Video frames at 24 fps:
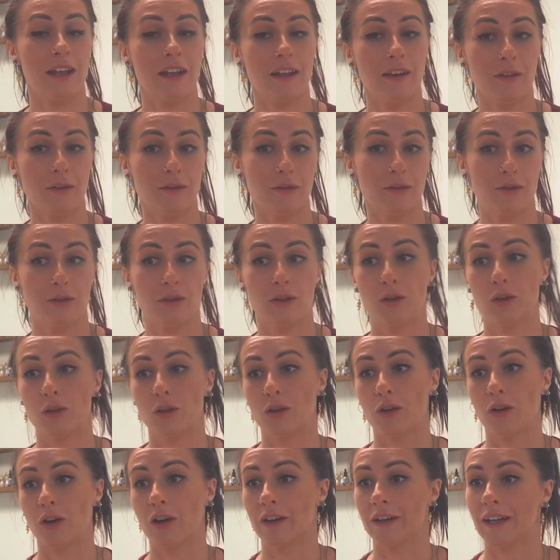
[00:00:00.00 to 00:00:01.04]
if
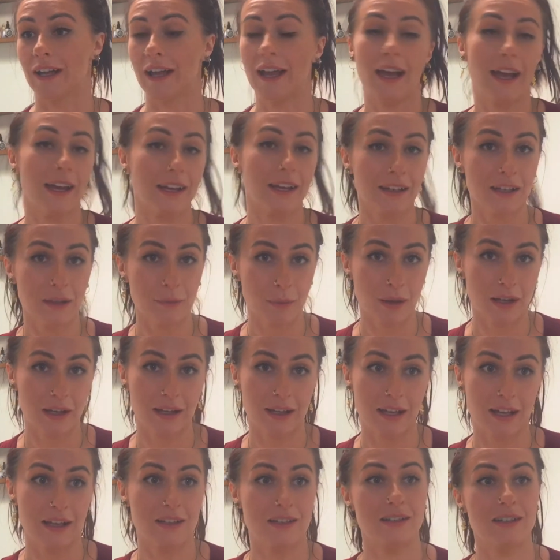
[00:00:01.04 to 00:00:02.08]
you're on acne
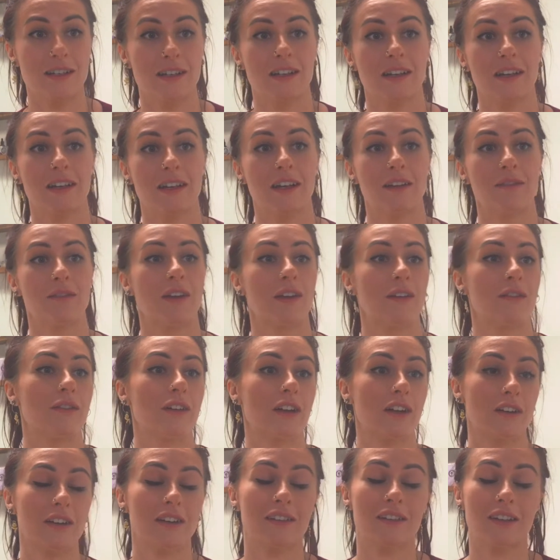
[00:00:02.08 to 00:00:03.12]
medication, if you have
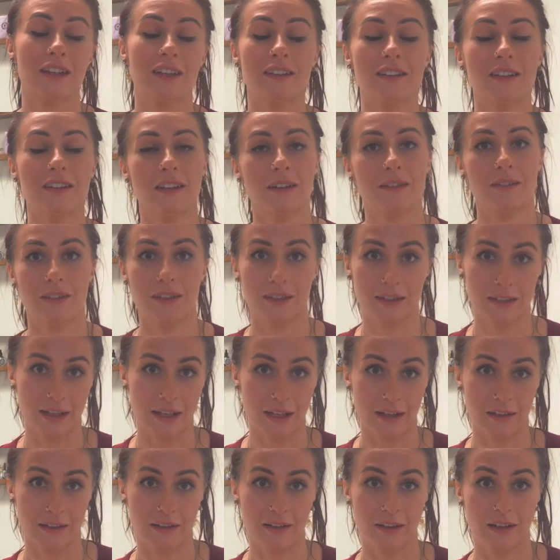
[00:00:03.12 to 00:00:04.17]
very sensitive
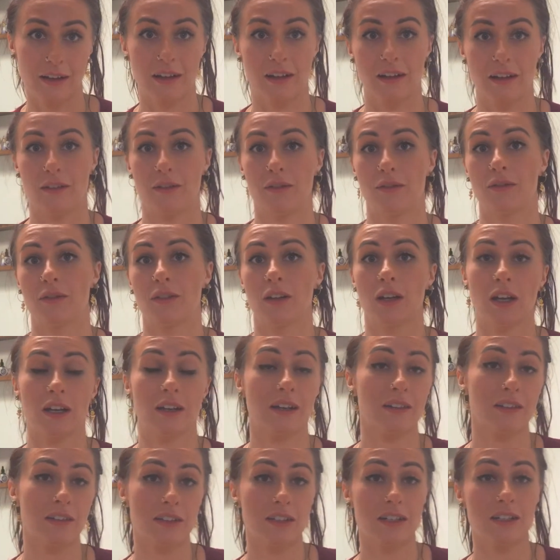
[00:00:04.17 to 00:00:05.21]
skin, if an
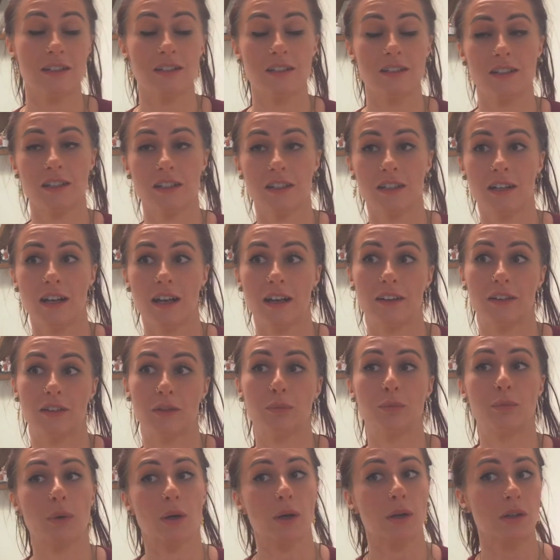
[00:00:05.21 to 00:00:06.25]
esthetician has
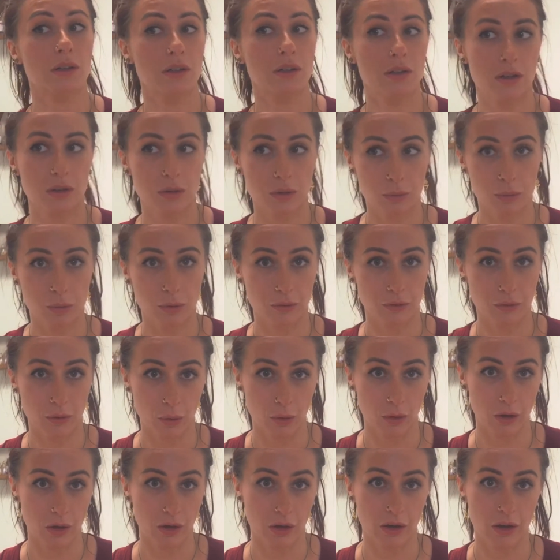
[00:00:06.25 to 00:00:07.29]
burnt you
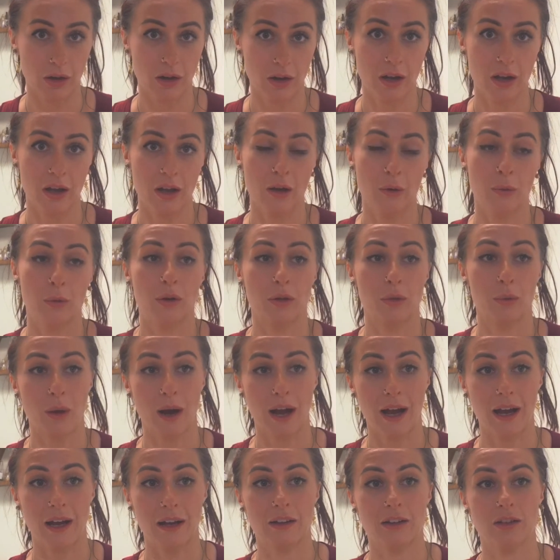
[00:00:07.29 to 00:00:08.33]
before with
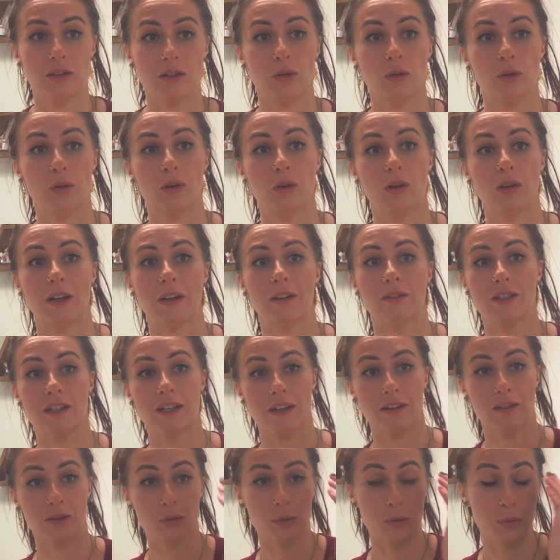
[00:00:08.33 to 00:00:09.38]
wax, or if she
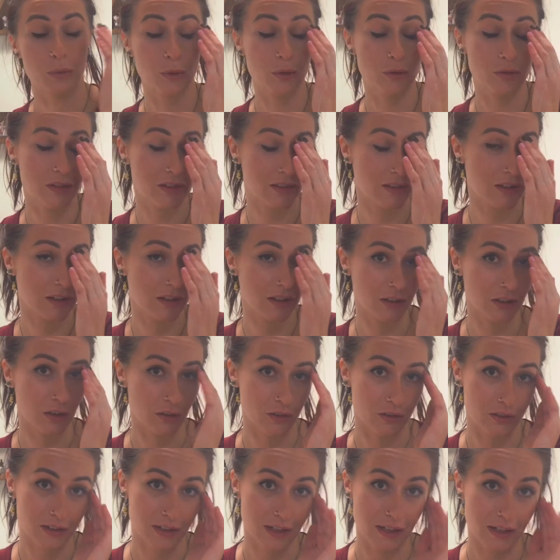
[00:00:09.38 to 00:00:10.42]
has removed your
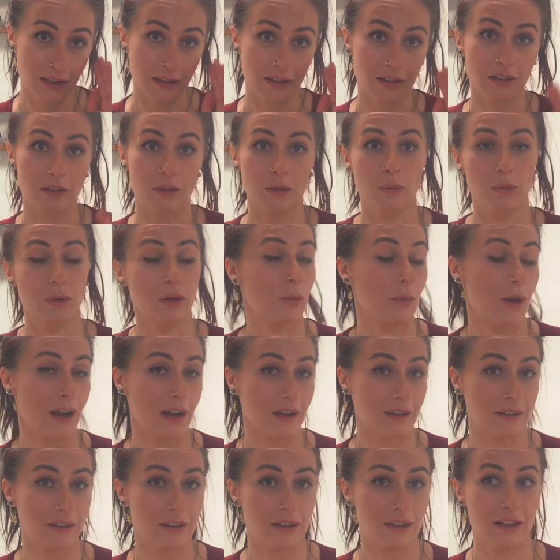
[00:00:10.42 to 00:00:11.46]
skin when
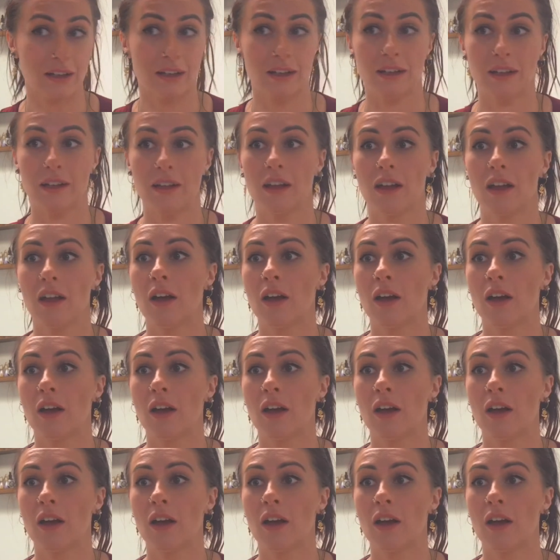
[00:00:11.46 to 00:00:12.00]
waxing,